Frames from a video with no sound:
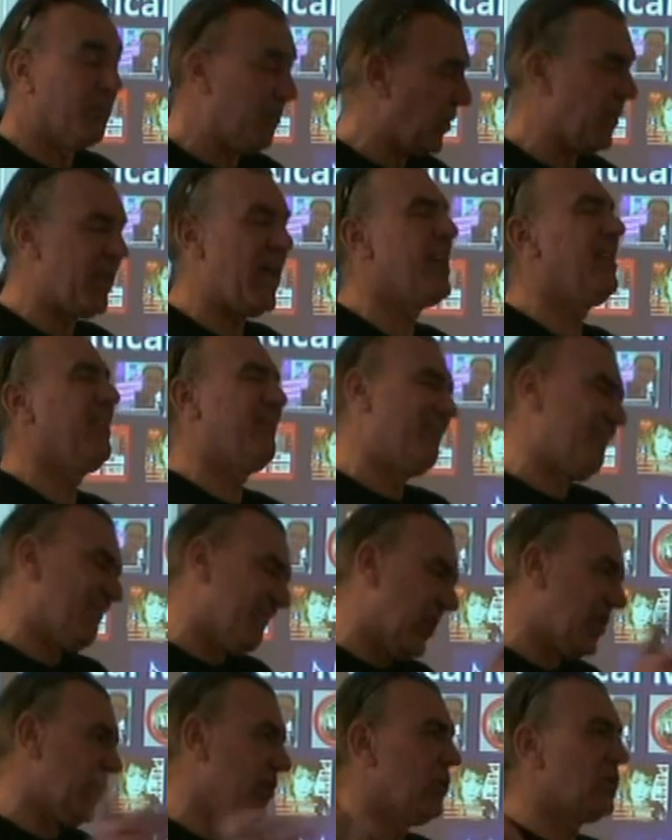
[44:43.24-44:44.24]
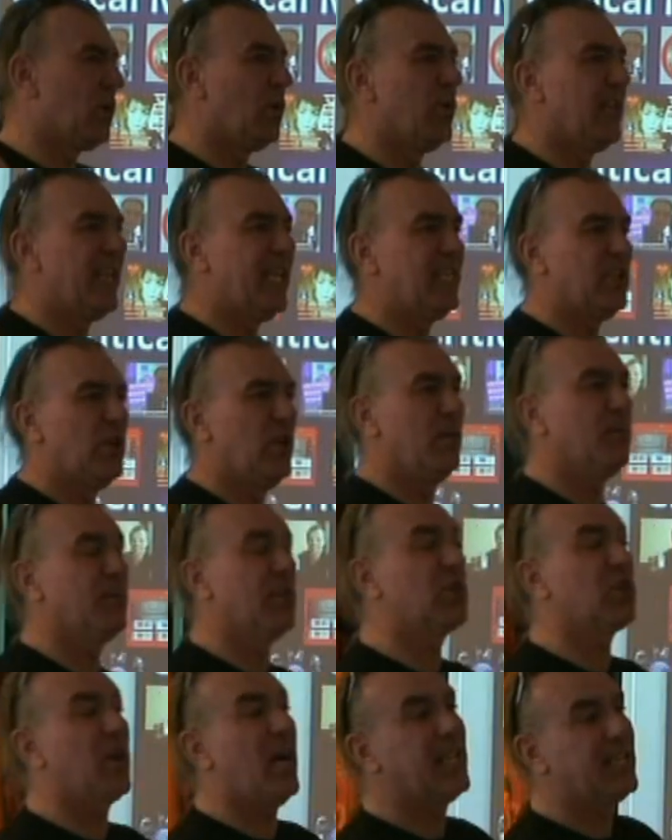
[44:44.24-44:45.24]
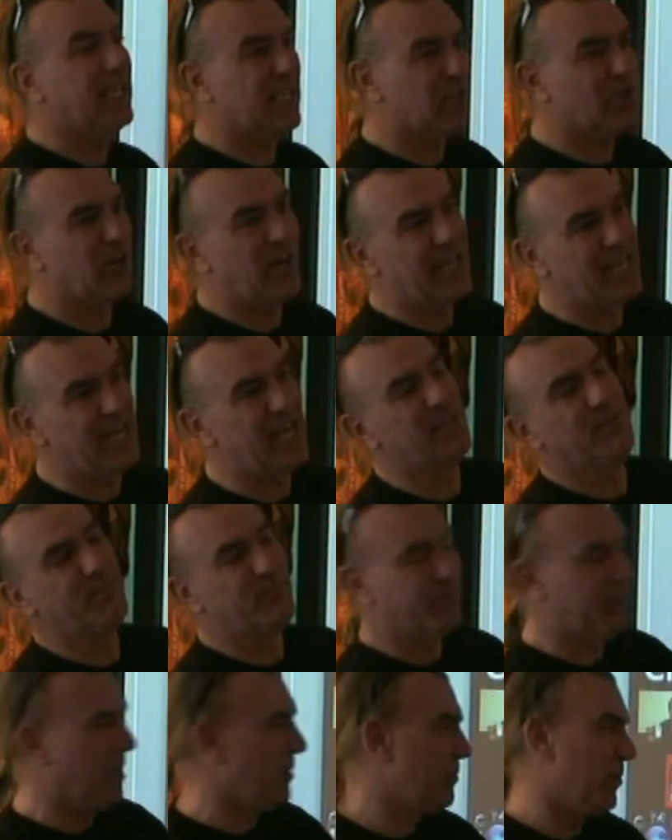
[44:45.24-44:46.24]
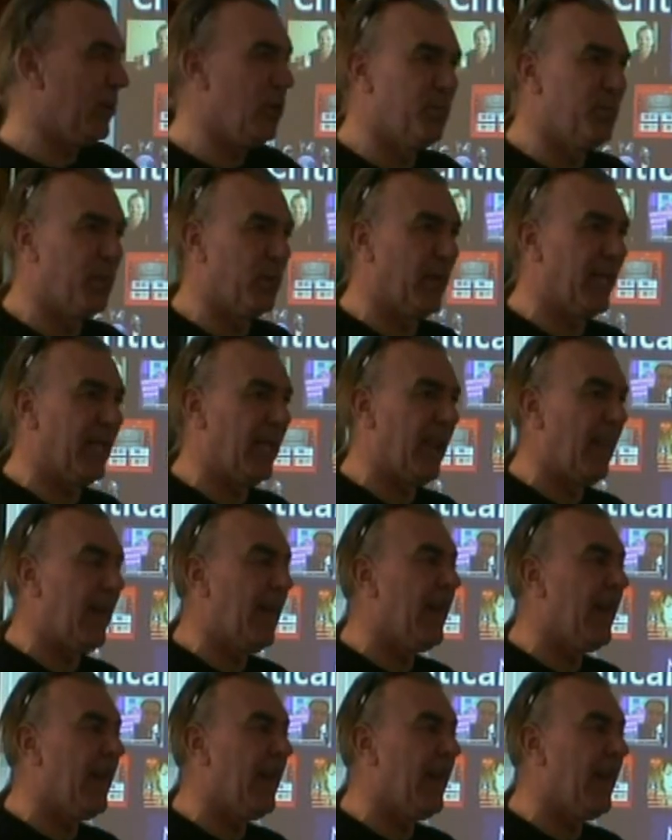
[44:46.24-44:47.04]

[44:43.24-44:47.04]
But they use all their terms to try and discredit and poo-poo it.